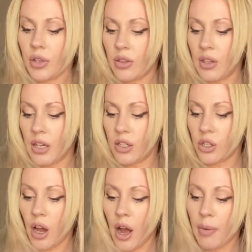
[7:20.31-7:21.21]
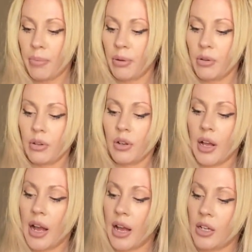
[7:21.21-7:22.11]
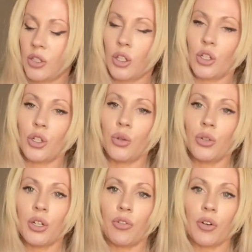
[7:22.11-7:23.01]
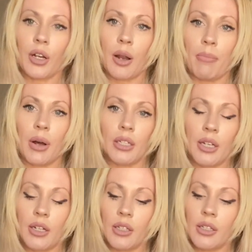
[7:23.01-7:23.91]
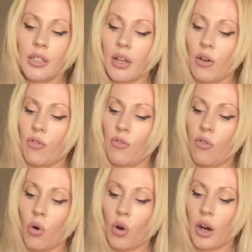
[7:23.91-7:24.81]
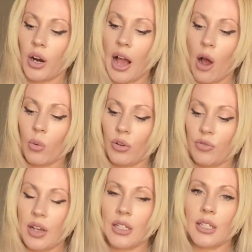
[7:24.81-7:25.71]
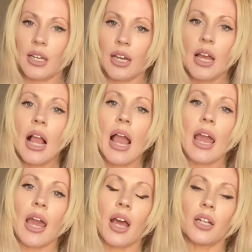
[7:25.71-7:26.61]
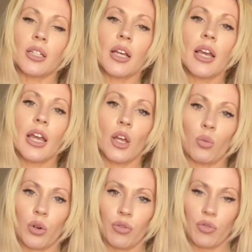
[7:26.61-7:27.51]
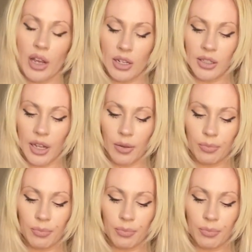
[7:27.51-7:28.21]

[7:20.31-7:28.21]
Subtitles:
the top has two different buttons for outward facing and inward facing.